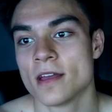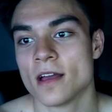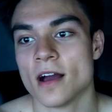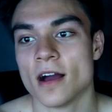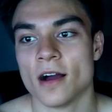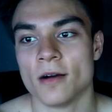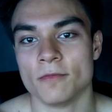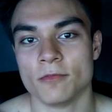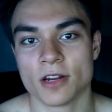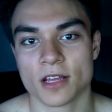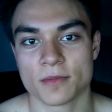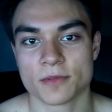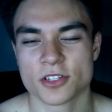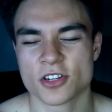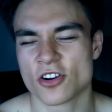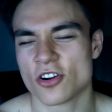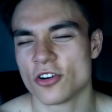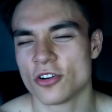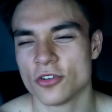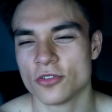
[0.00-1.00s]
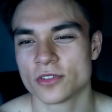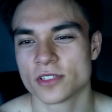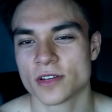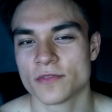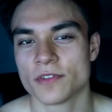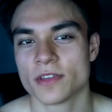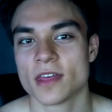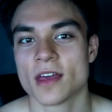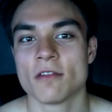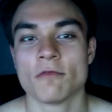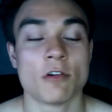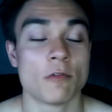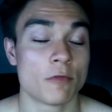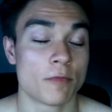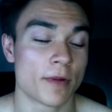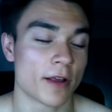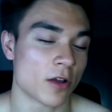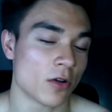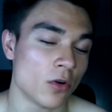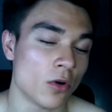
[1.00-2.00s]
um, when it comes to cardio and stuff like that, what were
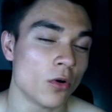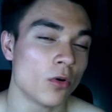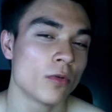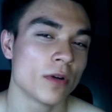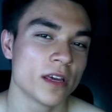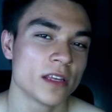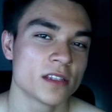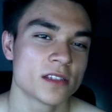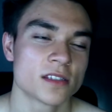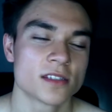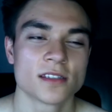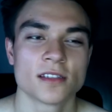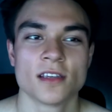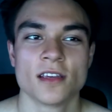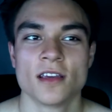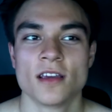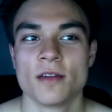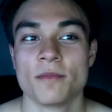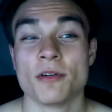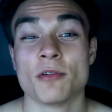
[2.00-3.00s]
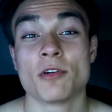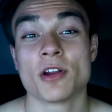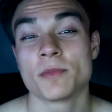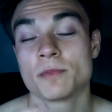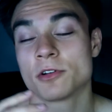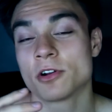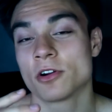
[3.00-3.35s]
my goal weights. But what I'm